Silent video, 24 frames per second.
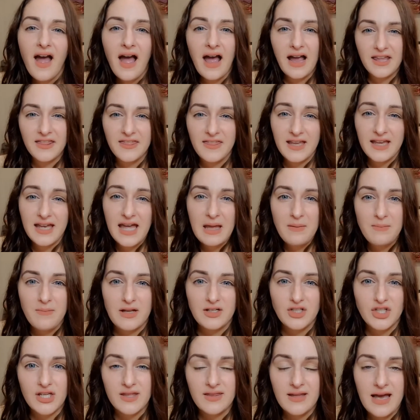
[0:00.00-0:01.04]
I think I
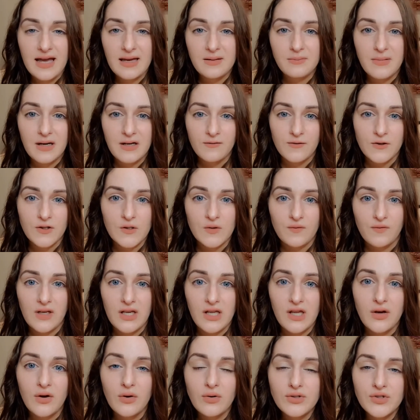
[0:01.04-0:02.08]
mentioned that in my first
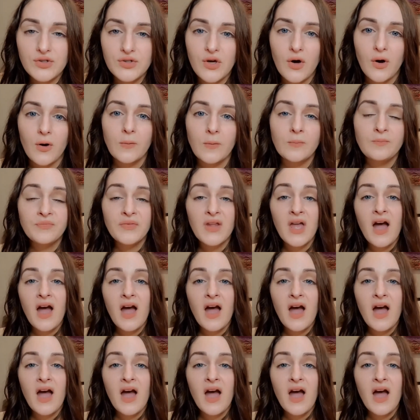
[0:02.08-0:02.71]
video, so